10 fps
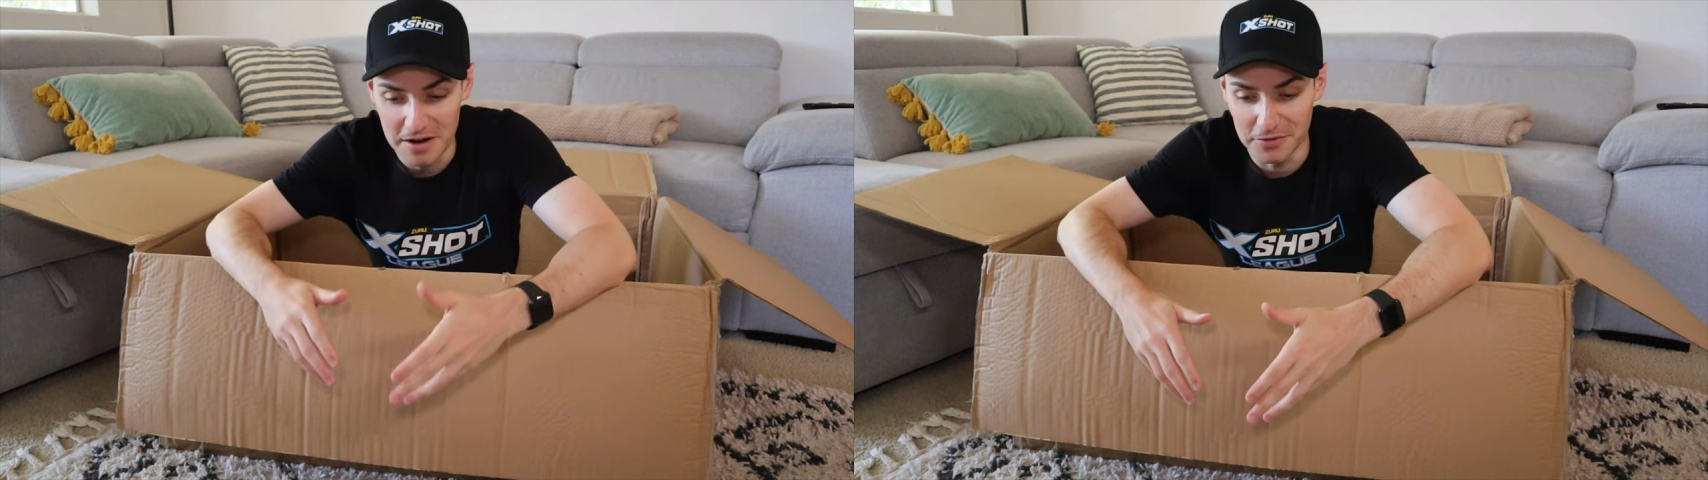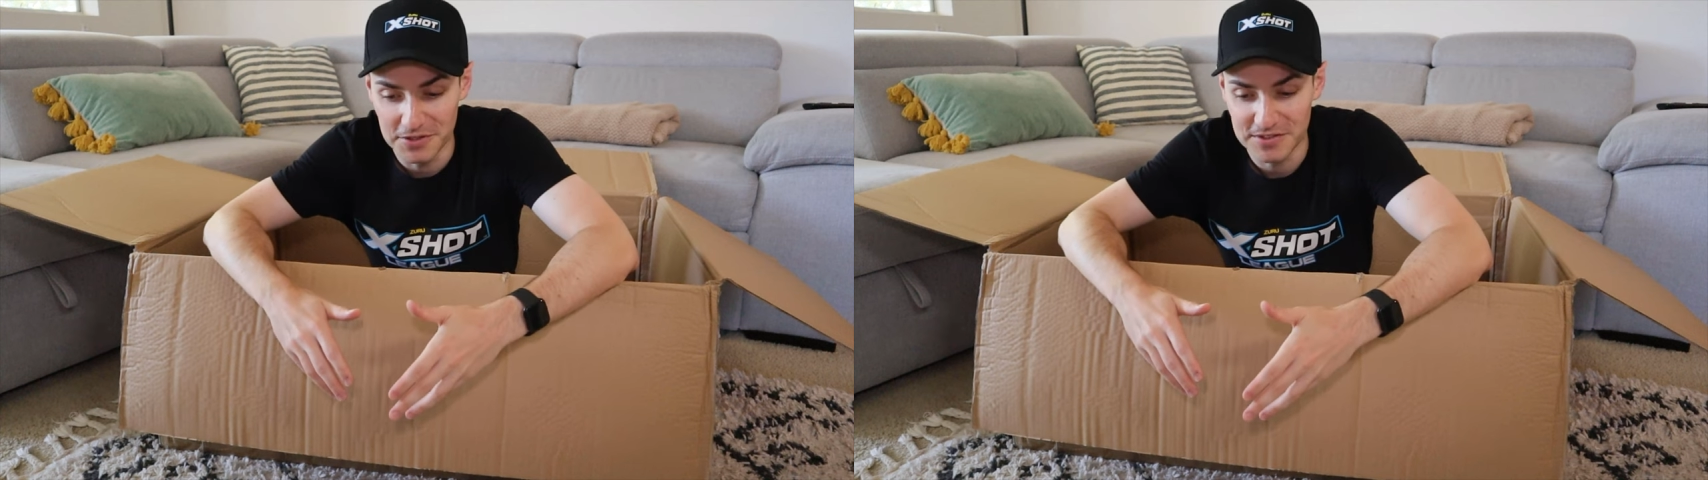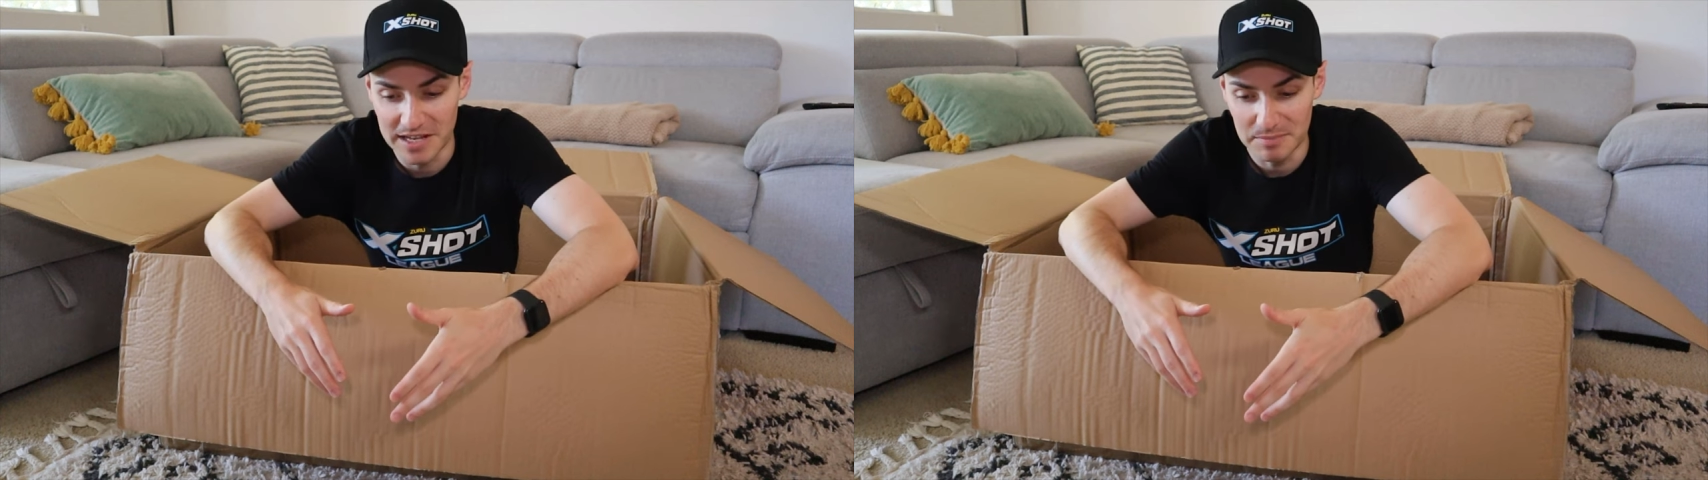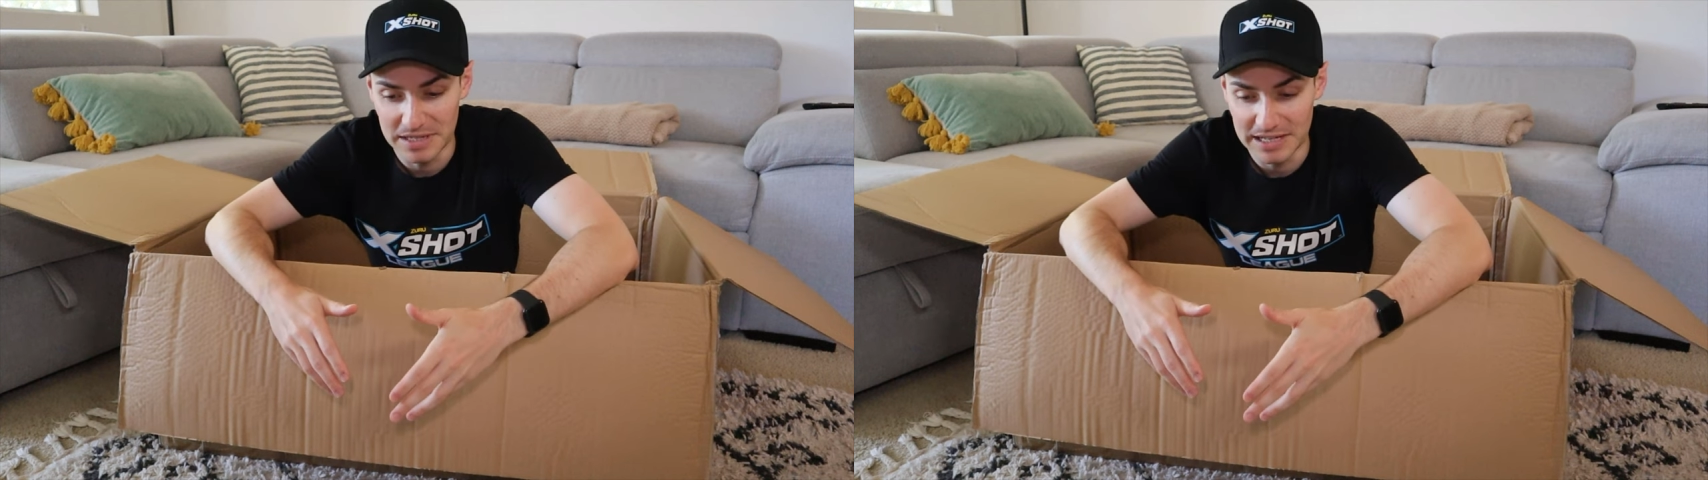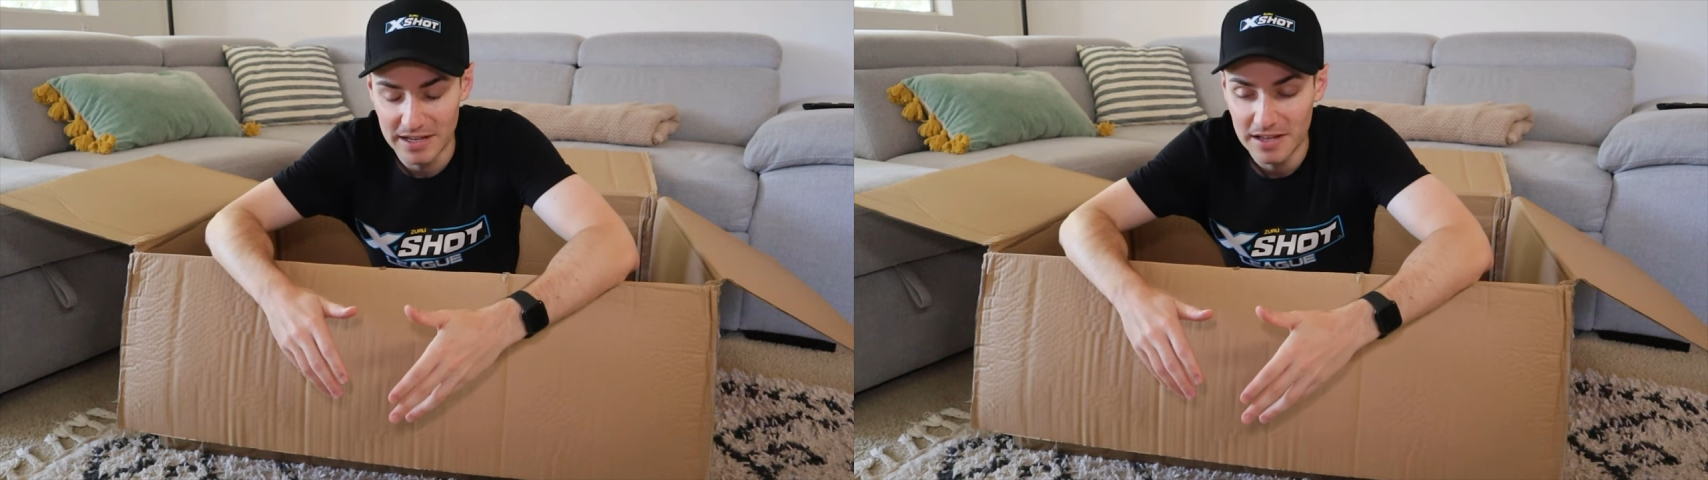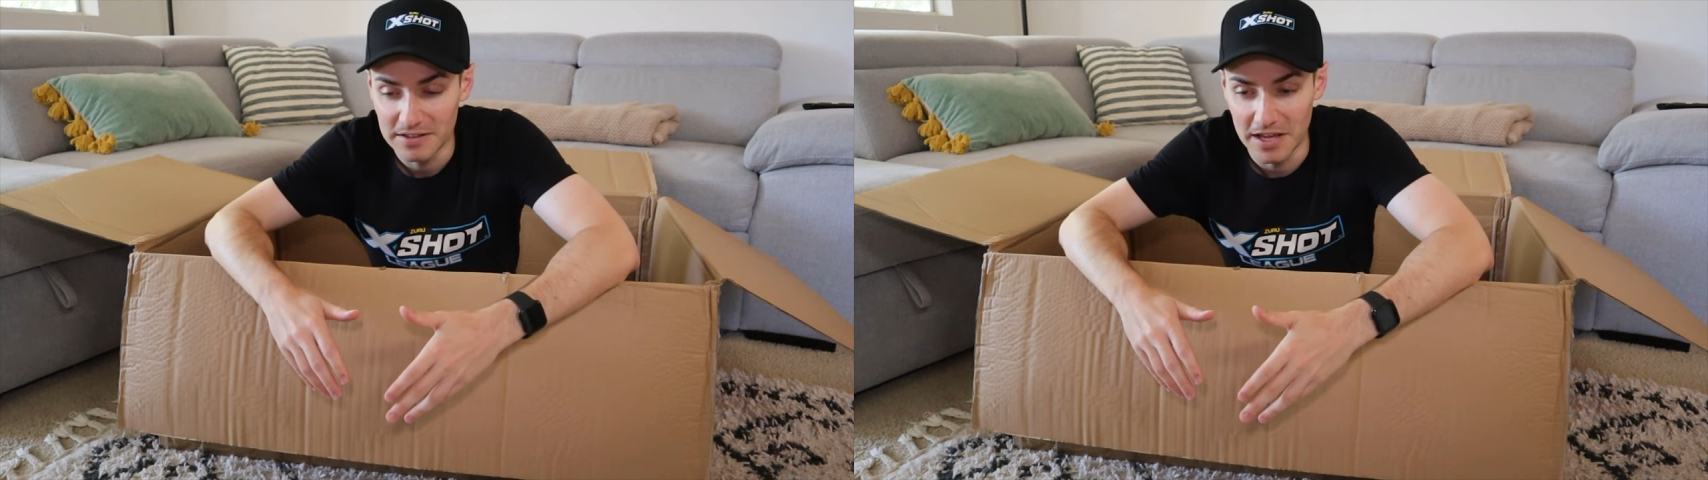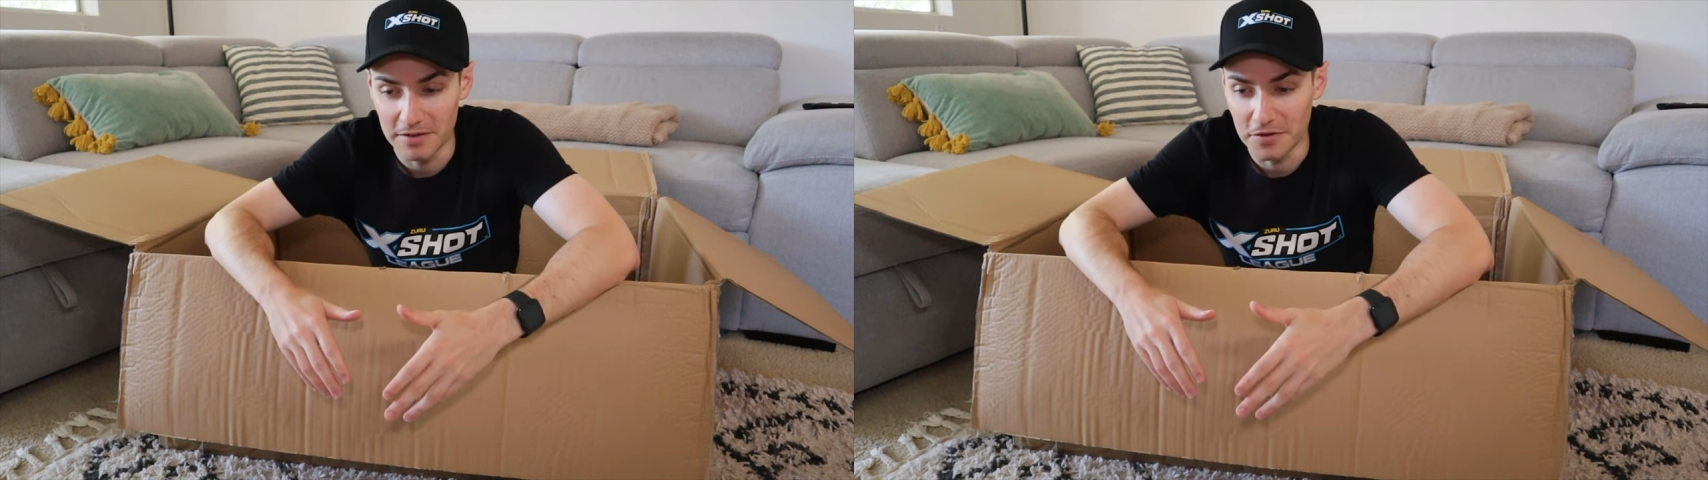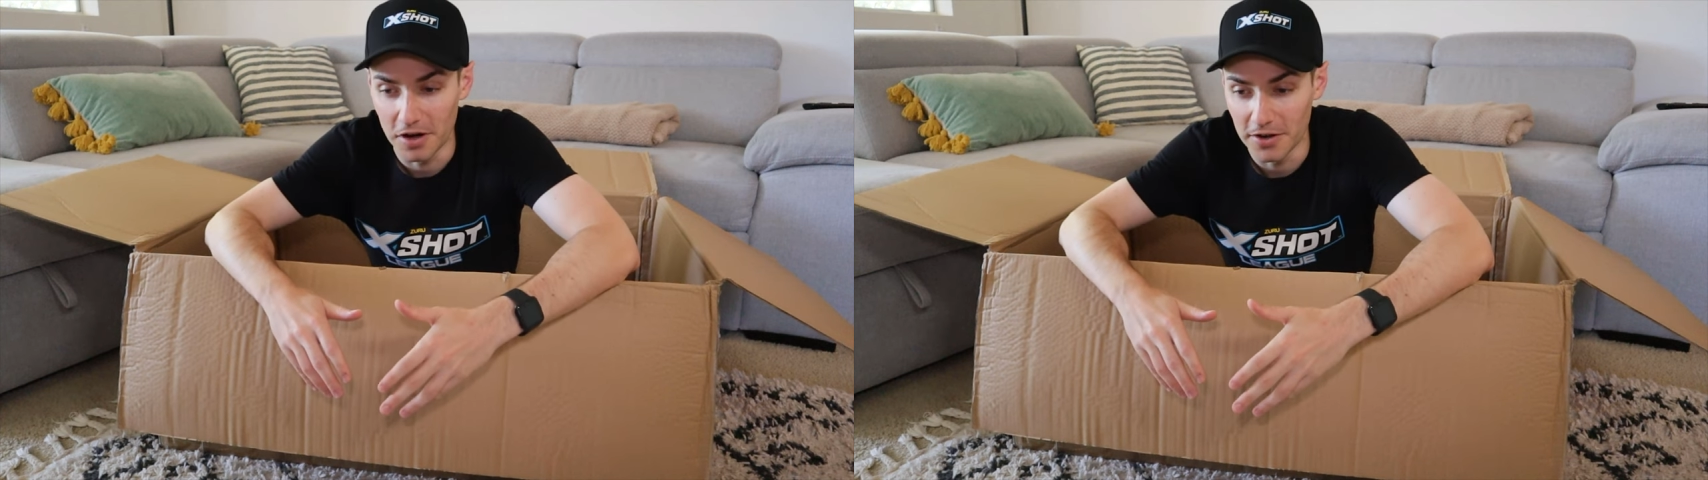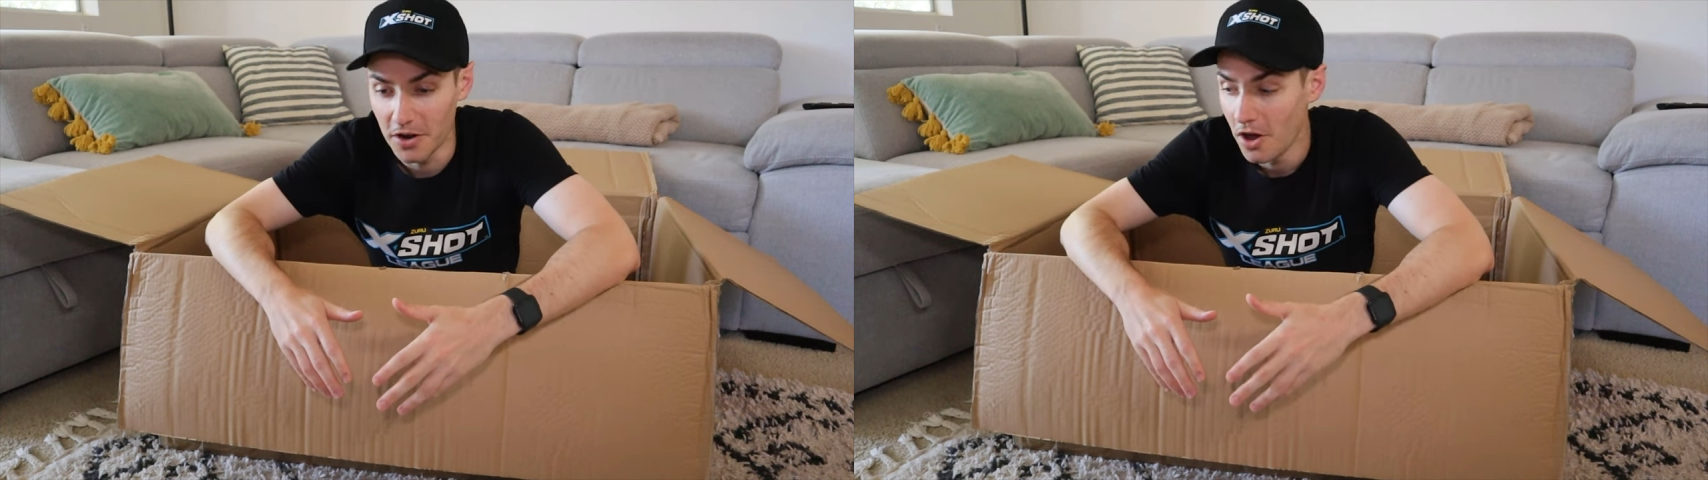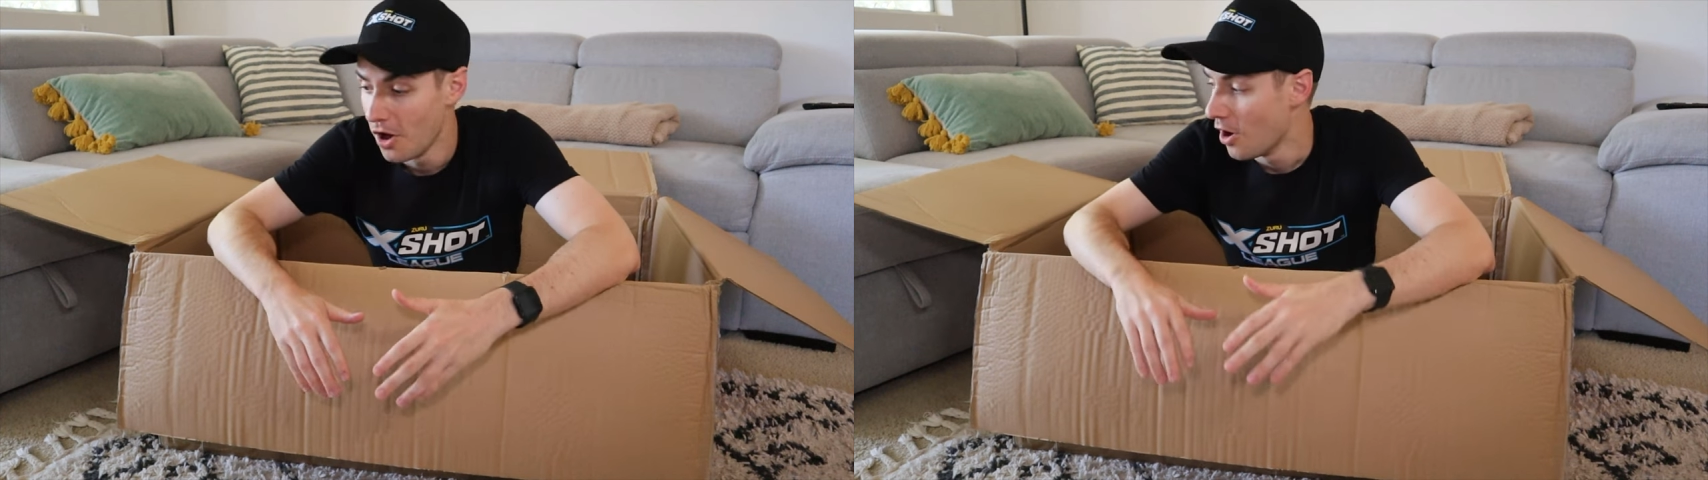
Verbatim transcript: ever sent me. They have gone